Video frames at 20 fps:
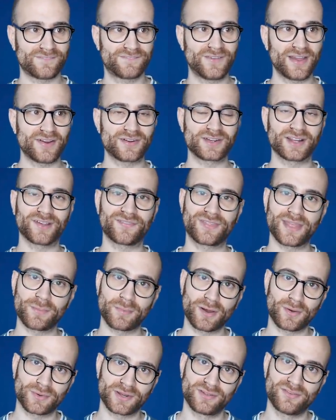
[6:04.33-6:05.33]
Fair enough, they
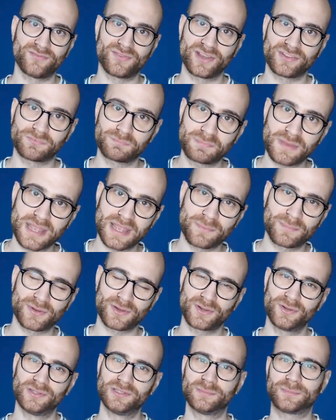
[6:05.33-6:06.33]
might want to invest big, but
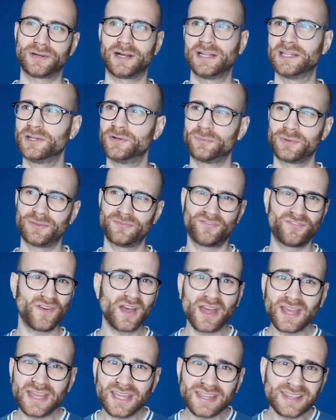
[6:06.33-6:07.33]
Koulibaly will be
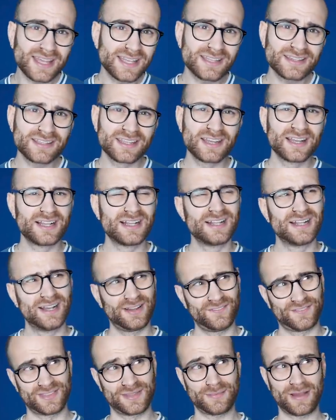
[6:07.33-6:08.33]
30 then?
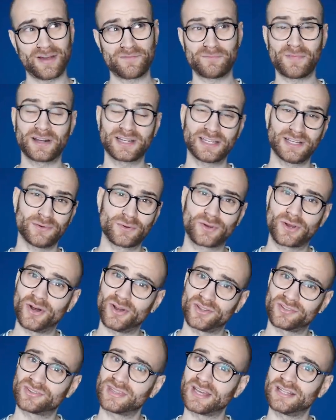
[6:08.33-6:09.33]
For the amount of money he'll
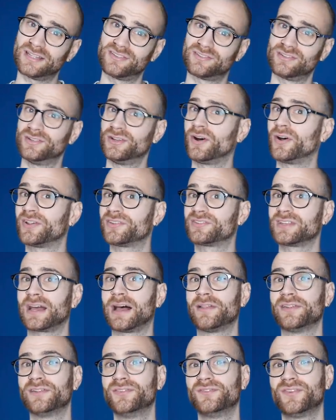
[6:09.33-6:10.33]
cost, that is not a
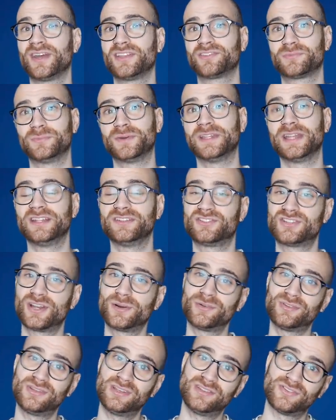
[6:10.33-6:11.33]
sound investment. And
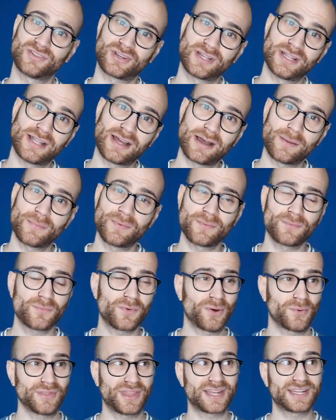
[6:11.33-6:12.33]
Chelsea as a club,
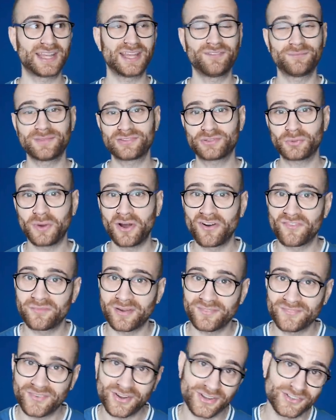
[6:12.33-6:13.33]
what were they going to give him a 12
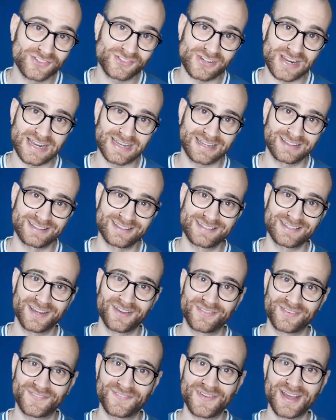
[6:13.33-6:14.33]
month contract because he's
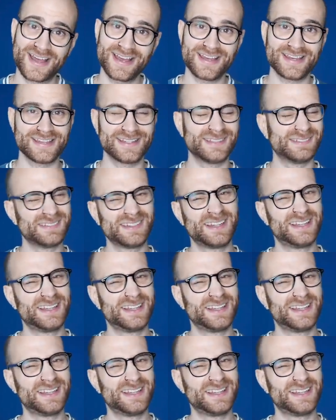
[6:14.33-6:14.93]
over 30?